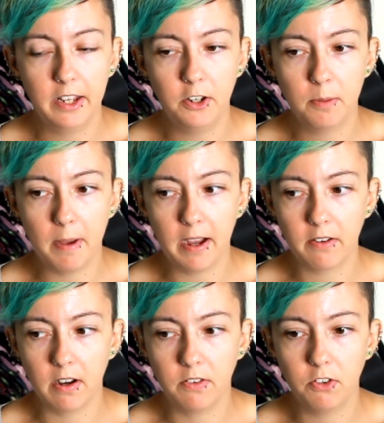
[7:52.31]
in your
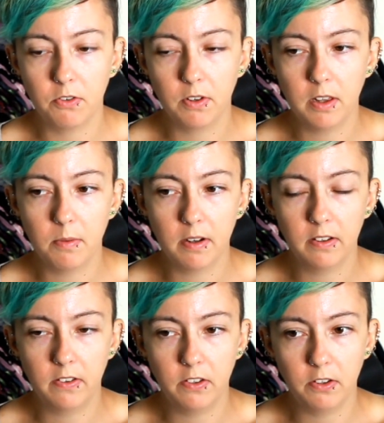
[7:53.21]
background, you really
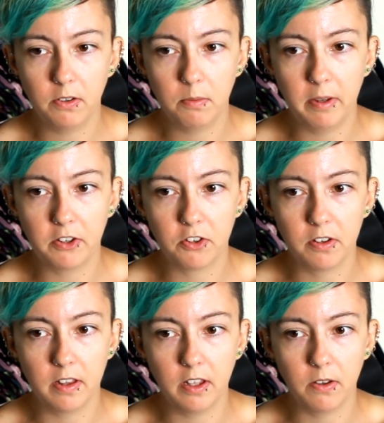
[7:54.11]
want to make
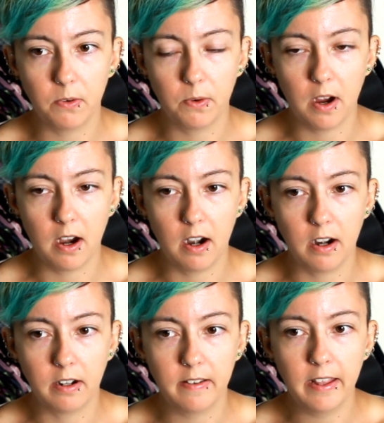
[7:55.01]
sure that you
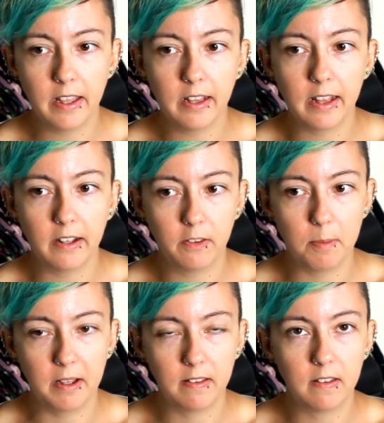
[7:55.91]
are taking that
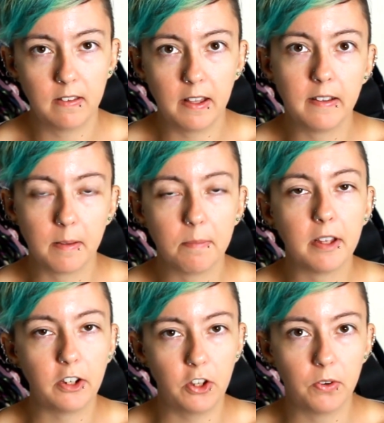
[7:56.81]
space to say
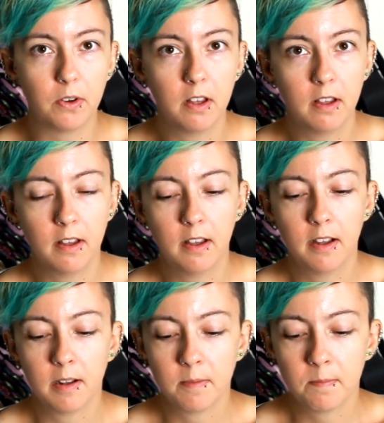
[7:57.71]
something
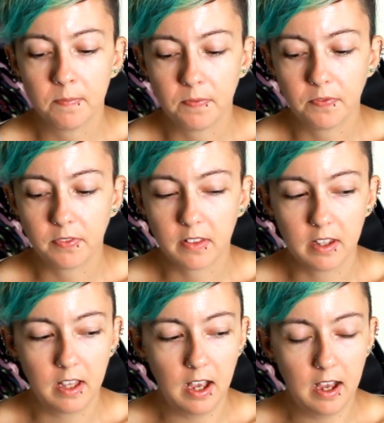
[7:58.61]

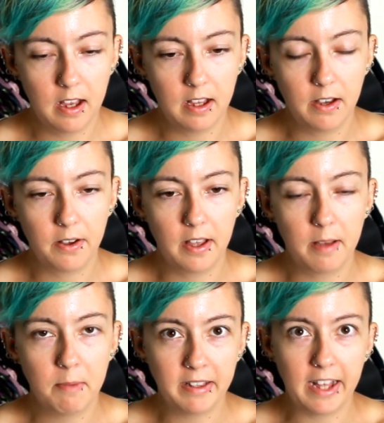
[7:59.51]
new. My